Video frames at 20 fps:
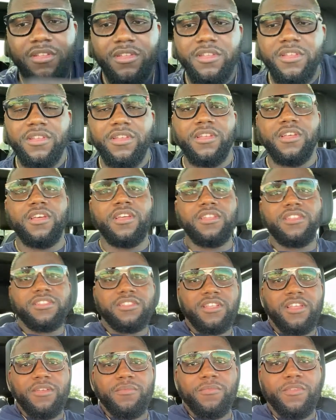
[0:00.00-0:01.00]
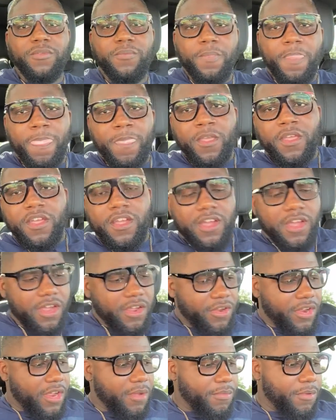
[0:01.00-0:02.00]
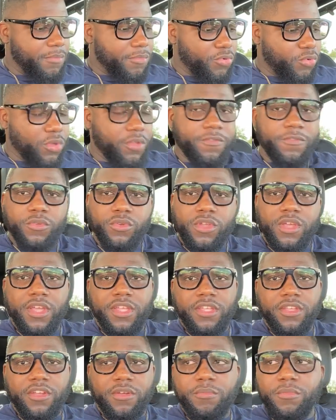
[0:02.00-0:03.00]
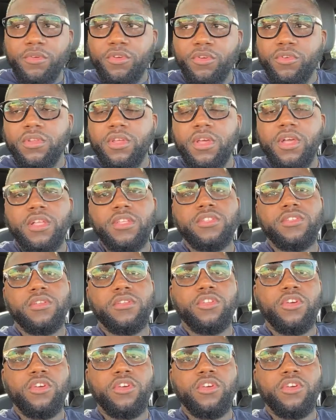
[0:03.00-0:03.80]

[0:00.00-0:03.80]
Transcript: You understand me? Alright, let me know if you not hear me good also.